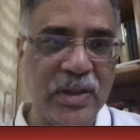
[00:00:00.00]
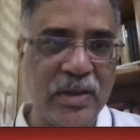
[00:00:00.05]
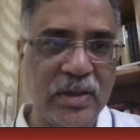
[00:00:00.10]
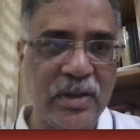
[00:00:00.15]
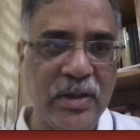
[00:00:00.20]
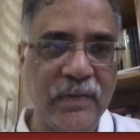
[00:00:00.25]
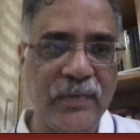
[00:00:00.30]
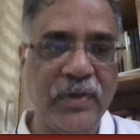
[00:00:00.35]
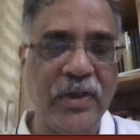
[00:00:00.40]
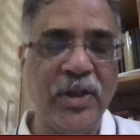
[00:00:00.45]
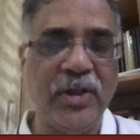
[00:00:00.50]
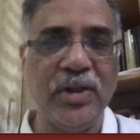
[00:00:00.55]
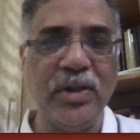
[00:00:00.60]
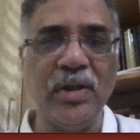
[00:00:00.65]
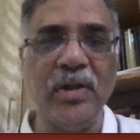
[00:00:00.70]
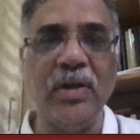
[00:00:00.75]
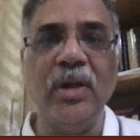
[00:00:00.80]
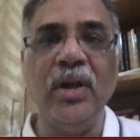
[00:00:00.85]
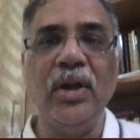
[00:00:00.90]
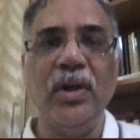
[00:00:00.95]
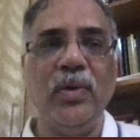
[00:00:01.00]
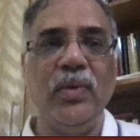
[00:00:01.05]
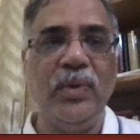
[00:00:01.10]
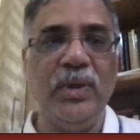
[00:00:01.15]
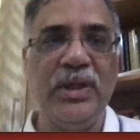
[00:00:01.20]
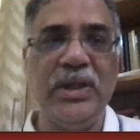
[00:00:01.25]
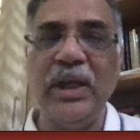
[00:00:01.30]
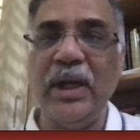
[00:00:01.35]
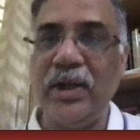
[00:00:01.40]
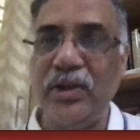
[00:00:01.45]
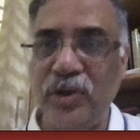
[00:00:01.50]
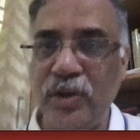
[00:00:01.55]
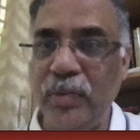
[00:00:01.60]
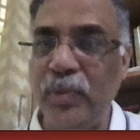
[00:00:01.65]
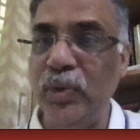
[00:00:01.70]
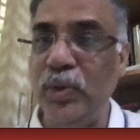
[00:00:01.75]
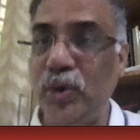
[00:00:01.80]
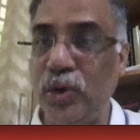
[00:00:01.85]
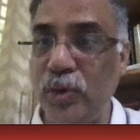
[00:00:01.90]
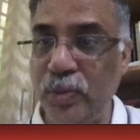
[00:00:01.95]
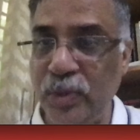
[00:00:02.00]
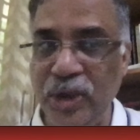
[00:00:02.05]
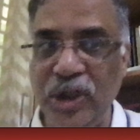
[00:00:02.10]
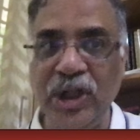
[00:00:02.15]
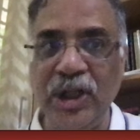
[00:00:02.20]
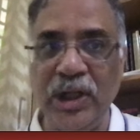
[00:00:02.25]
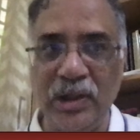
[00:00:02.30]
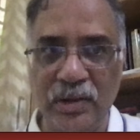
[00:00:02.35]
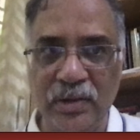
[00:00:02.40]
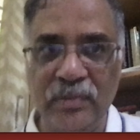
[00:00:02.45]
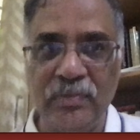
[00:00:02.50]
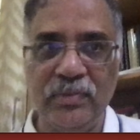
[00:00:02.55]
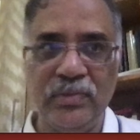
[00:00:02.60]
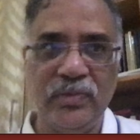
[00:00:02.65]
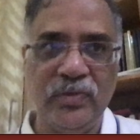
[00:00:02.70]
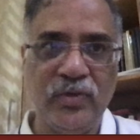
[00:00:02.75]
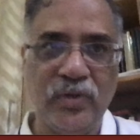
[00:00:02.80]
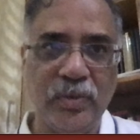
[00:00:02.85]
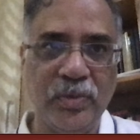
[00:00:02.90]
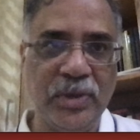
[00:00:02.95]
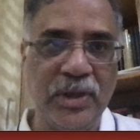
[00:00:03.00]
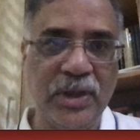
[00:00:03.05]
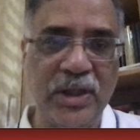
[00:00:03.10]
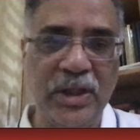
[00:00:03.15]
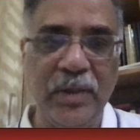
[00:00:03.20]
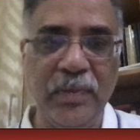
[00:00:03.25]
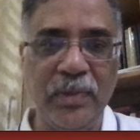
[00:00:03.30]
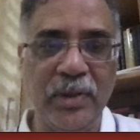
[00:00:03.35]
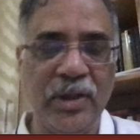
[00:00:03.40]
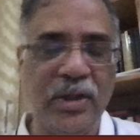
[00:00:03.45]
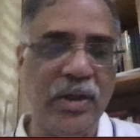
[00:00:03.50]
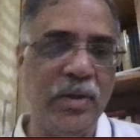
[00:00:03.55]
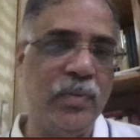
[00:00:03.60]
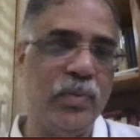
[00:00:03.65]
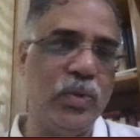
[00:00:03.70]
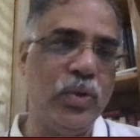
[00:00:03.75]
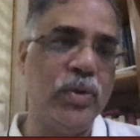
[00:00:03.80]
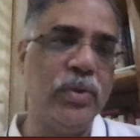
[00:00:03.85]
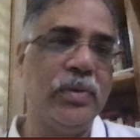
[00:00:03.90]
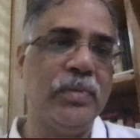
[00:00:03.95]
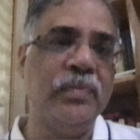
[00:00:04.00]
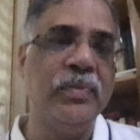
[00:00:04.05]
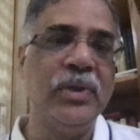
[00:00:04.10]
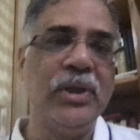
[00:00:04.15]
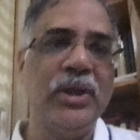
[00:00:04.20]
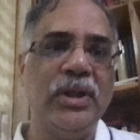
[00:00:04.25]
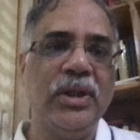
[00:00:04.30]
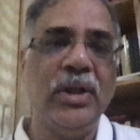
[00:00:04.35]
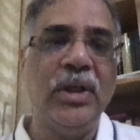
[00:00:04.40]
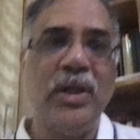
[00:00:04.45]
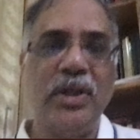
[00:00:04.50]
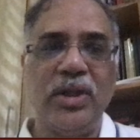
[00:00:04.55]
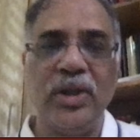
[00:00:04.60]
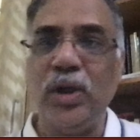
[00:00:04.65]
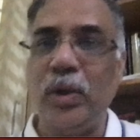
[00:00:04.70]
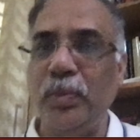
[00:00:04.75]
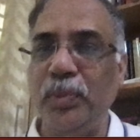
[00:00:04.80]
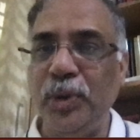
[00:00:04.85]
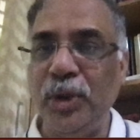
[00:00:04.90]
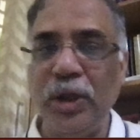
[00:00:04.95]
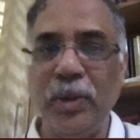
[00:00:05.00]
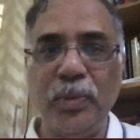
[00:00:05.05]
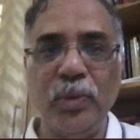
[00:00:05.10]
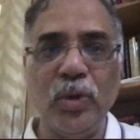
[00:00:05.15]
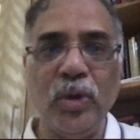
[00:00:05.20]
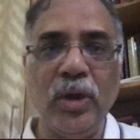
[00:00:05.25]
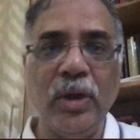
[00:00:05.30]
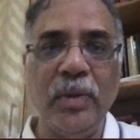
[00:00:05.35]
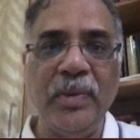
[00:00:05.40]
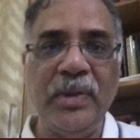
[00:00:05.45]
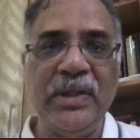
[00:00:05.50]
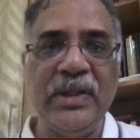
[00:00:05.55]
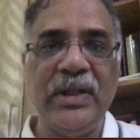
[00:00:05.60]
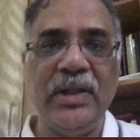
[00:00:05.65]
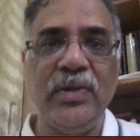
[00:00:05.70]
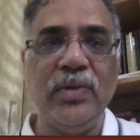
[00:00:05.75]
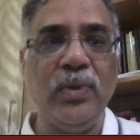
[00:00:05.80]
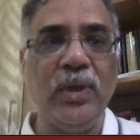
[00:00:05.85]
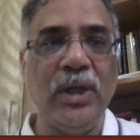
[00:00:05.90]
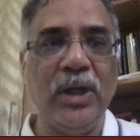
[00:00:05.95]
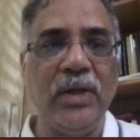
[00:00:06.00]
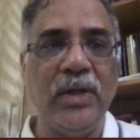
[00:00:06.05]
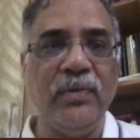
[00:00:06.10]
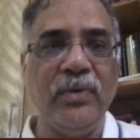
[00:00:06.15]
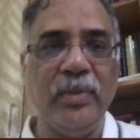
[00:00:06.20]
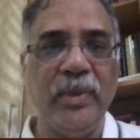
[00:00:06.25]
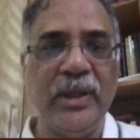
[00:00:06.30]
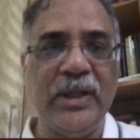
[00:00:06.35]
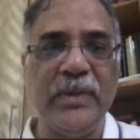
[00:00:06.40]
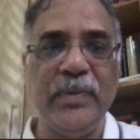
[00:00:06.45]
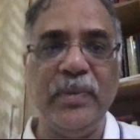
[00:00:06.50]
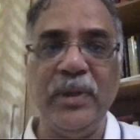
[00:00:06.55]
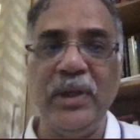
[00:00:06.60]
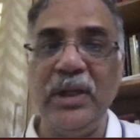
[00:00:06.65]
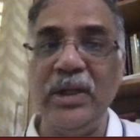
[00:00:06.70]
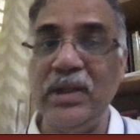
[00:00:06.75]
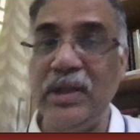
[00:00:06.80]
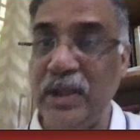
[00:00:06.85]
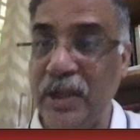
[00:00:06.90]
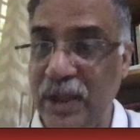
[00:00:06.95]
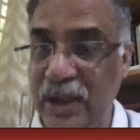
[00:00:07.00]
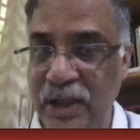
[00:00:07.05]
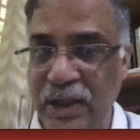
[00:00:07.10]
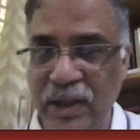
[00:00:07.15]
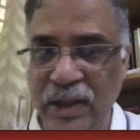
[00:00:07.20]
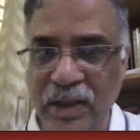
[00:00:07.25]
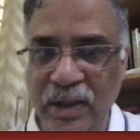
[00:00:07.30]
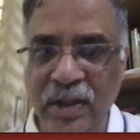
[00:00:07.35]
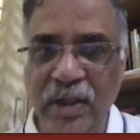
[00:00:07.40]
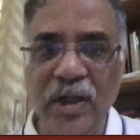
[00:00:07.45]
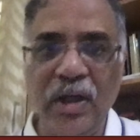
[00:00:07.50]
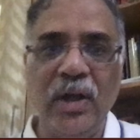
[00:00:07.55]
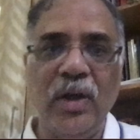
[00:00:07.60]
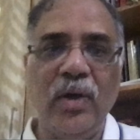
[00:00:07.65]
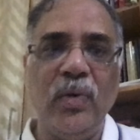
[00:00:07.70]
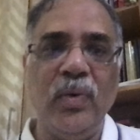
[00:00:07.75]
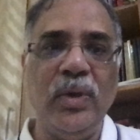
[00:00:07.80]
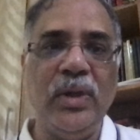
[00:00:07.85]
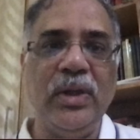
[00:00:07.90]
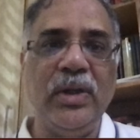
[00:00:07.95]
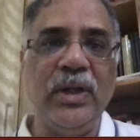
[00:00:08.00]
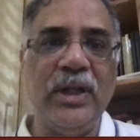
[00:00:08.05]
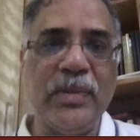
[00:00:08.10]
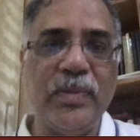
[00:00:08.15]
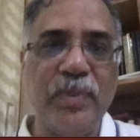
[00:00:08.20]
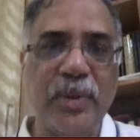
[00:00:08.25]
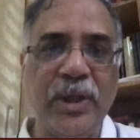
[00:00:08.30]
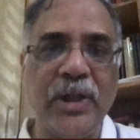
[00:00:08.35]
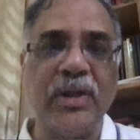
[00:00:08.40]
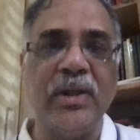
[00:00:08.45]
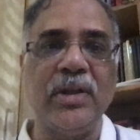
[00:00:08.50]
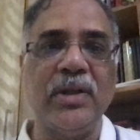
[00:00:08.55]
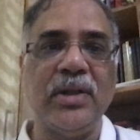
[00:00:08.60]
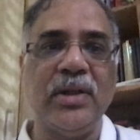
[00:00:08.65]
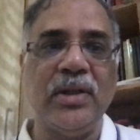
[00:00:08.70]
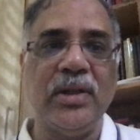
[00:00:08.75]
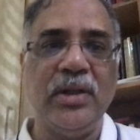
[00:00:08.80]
definition, which is the attribute to Michel from this deep learning book. So computer program is said to learn from experience E with respect.